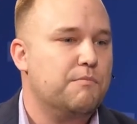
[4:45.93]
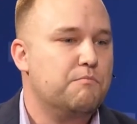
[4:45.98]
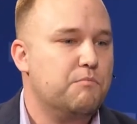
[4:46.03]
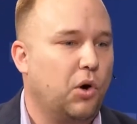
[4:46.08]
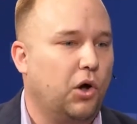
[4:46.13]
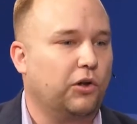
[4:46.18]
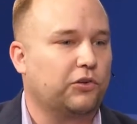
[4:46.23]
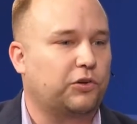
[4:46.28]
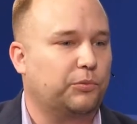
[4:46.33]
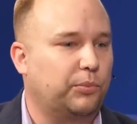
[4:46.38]

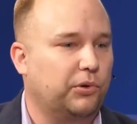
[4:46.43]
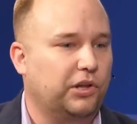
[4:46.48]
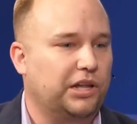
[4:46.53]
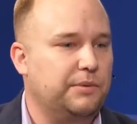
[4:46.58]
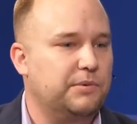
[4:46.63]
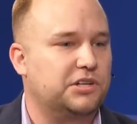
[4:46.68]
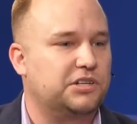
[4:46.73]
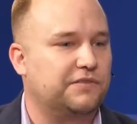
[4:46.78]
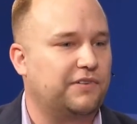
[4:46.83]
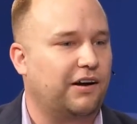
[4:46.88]
multiple
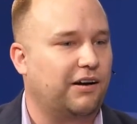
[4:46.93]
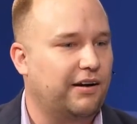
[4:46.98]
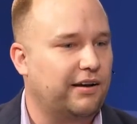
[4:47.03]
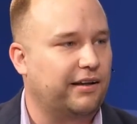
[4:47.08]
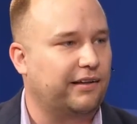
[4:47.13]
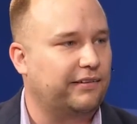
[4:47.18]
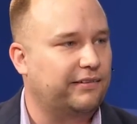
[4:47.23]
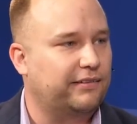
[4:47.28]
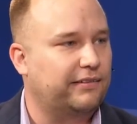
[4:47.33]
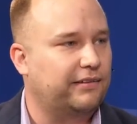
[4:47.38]
image
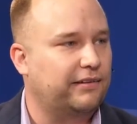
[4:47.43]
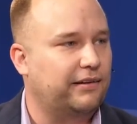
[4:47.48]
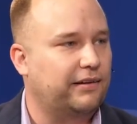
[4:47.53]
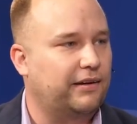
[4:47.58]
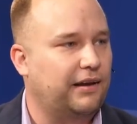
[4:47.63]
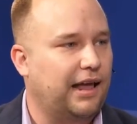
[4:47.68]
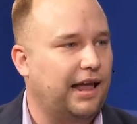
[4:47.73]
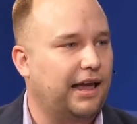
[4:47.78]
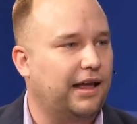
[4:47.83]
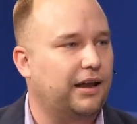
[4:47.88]
variants
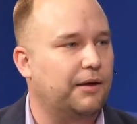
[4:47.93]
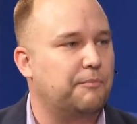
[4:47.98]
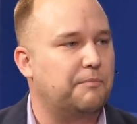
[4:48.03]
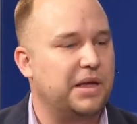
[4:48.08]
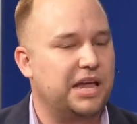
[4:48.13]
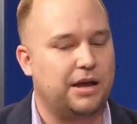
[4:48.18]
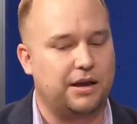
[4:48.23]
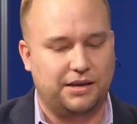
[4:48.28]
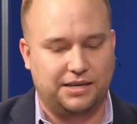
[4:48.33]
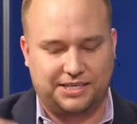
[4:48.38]
and a
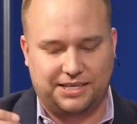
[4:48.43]
big